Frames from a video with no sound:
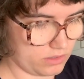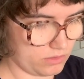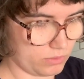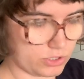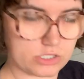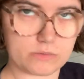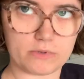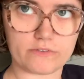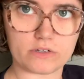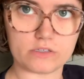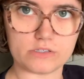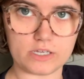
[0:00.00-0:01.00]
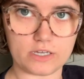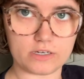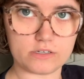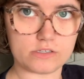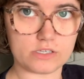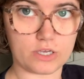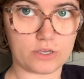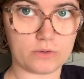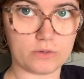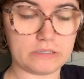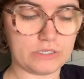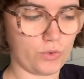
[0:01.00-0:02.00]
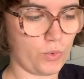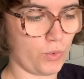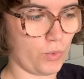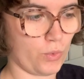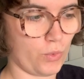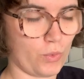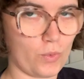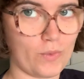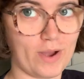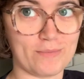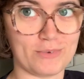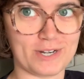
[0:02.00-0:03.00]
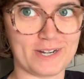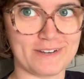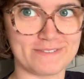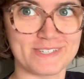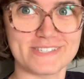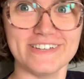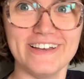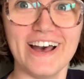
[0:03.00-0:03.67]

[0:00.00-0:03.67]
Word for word: which is a bit of a concern, so I'm really nervous.